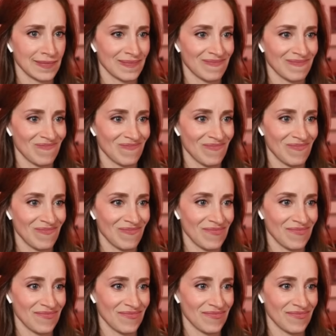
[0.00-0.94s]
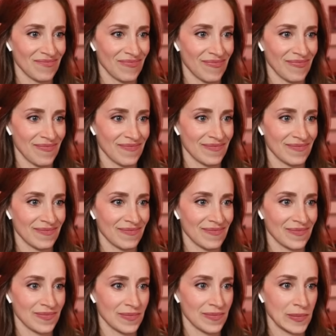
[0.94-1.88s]
They have their very
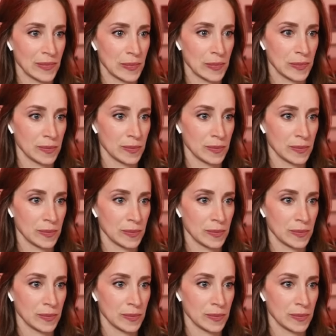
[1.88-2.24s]
best men on